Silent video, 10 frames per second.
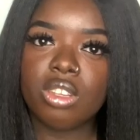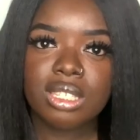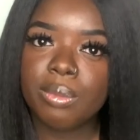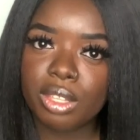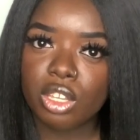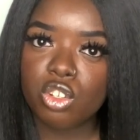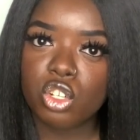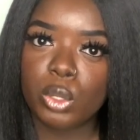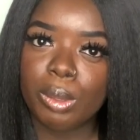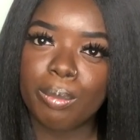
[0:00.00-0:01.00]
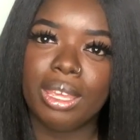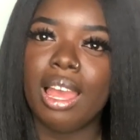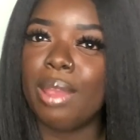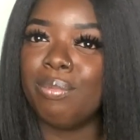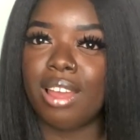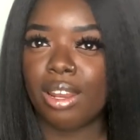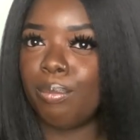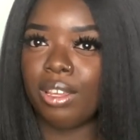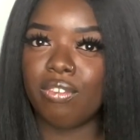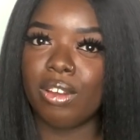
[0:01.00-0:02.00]
Just something you should know about me, I'm not a
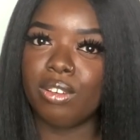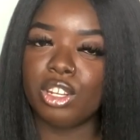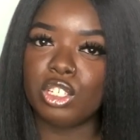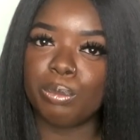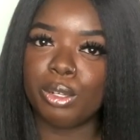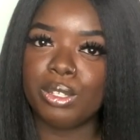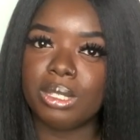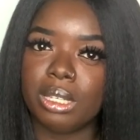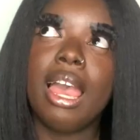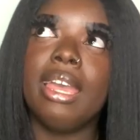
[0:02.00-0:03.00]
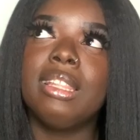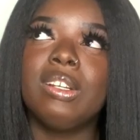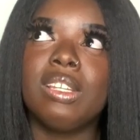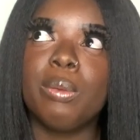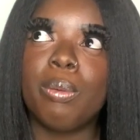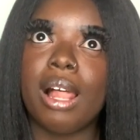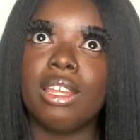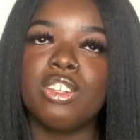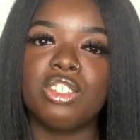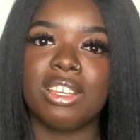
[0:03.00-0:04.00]
big foundation person. I literally
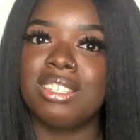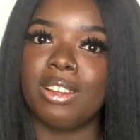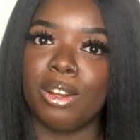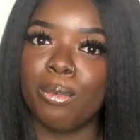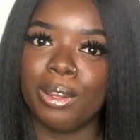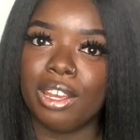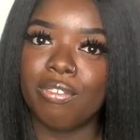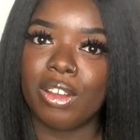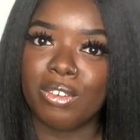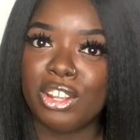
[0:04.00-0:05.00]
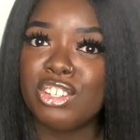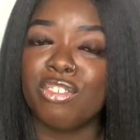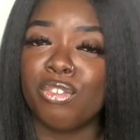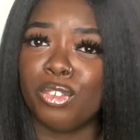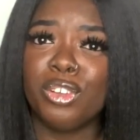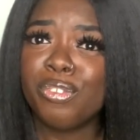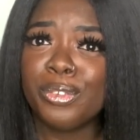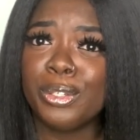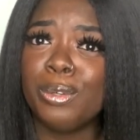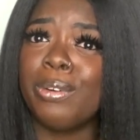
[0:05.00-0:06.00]
probably just started wearing foundation for
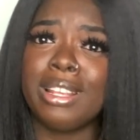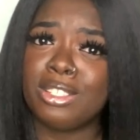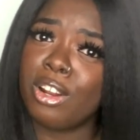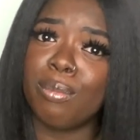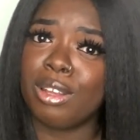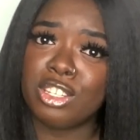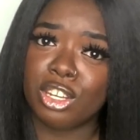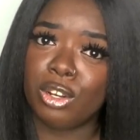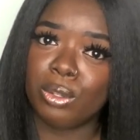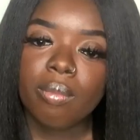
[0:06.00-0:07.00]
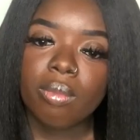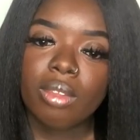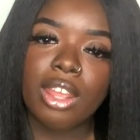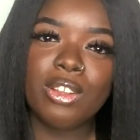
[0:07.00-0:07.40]
real when I started my channel. I